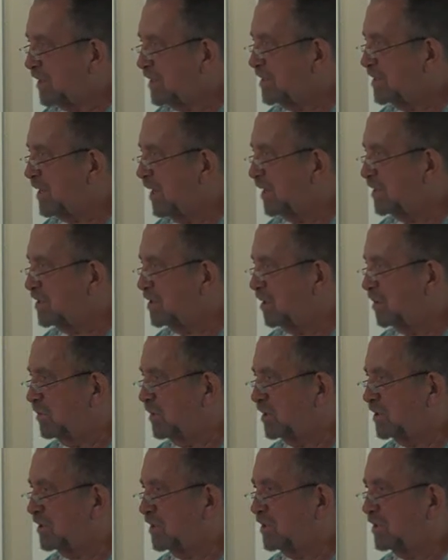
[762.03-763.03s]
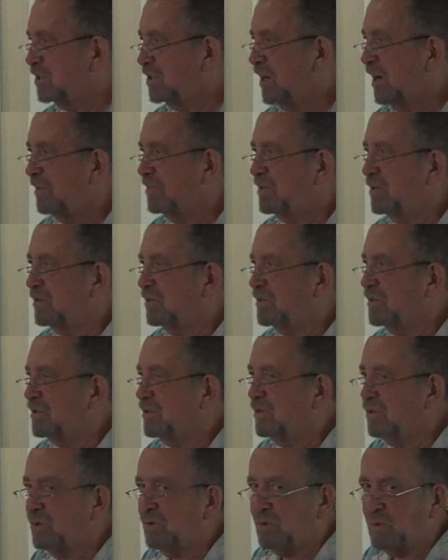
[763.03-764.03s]
So I want to
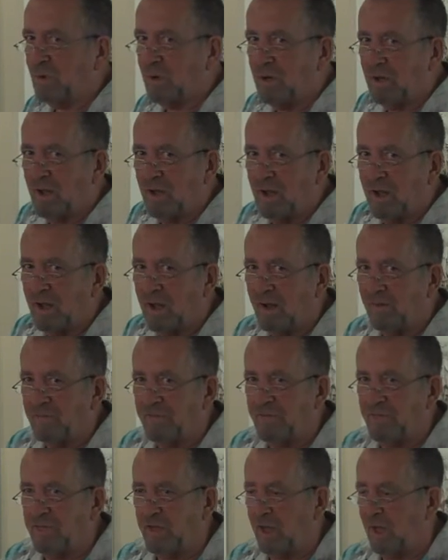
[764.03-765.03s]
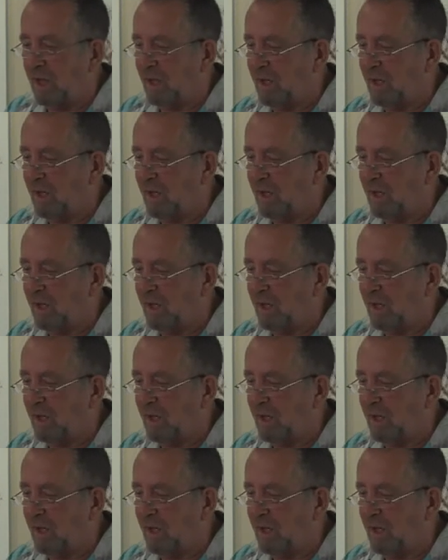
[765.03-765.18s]
introduce you to STEFAN,